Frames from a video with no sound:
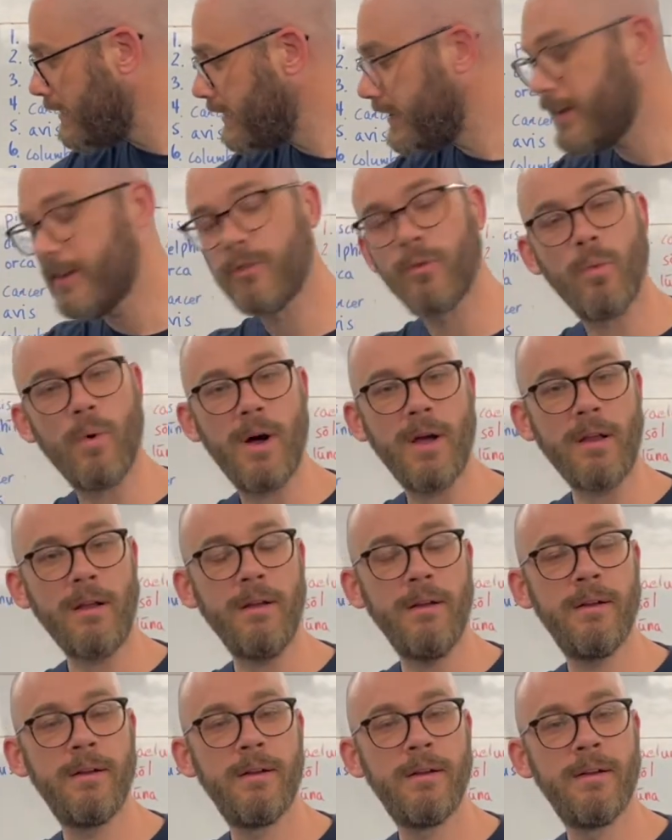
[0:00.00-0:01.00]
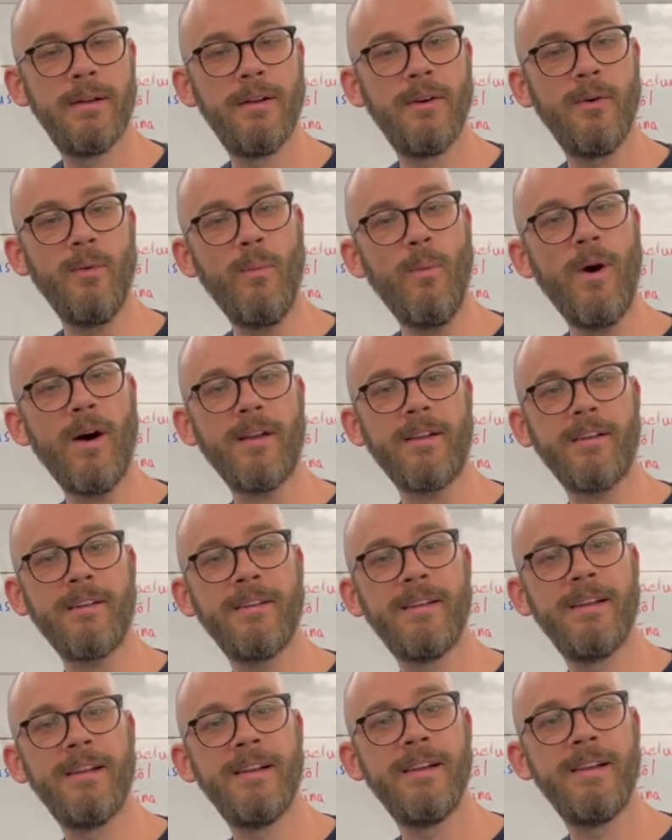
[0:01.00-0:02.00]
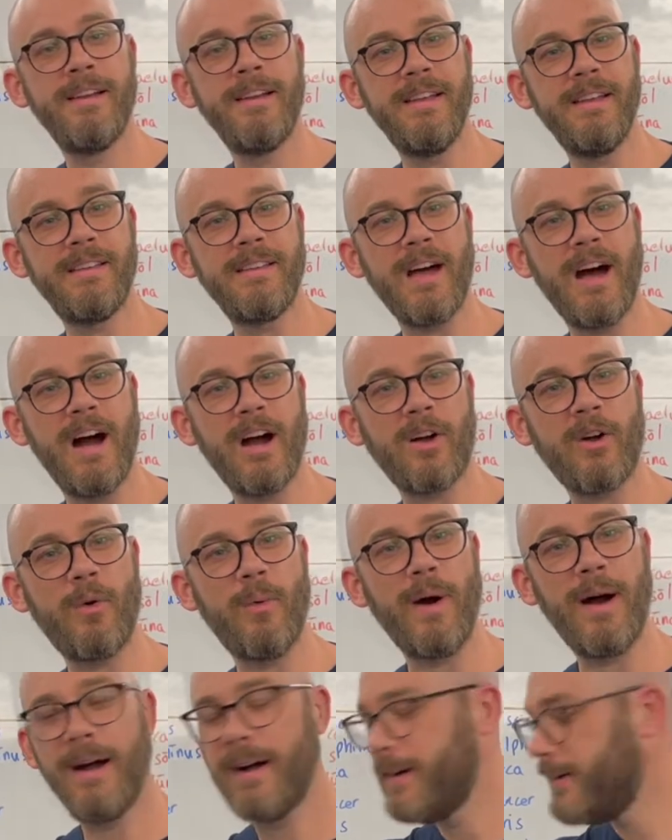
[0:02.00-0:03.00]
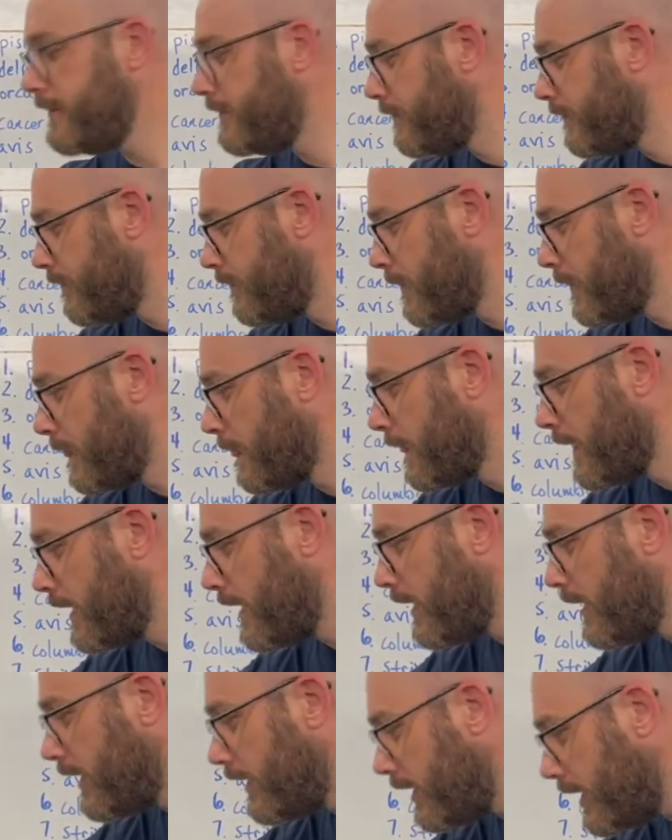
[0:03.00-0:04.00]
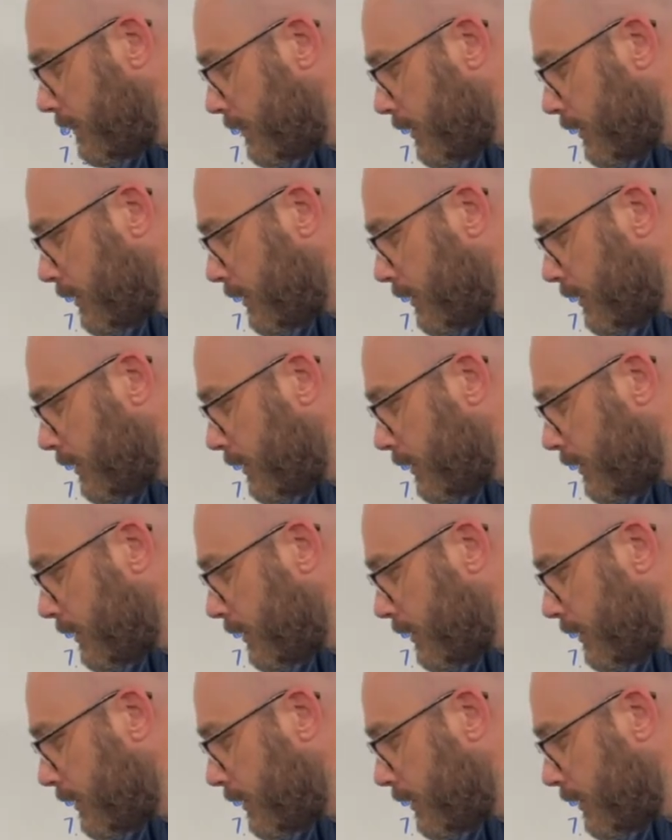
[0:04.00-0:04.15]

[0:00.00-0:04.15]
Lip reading: is water. Water is aqua. Number